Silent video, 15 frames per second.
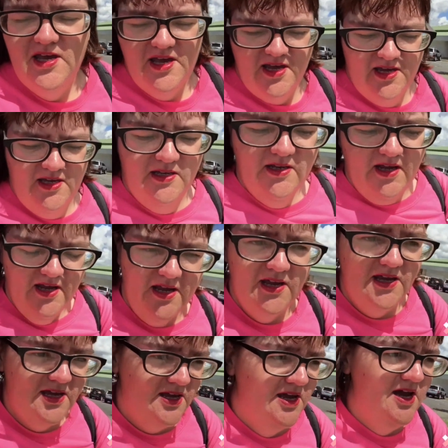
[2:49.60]
and
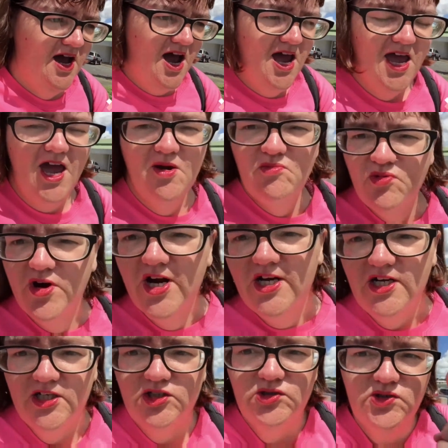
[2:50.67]
I am
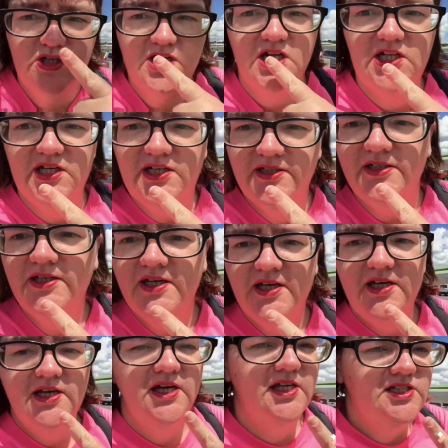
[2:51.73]
wearing a new color
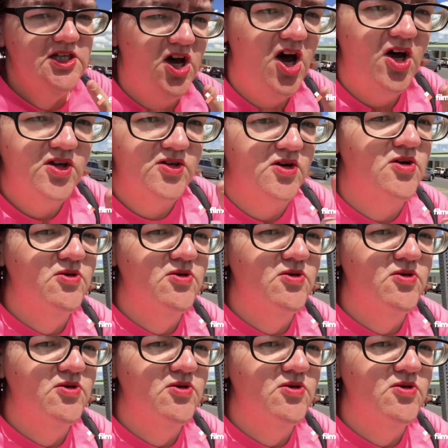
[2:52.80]
it's called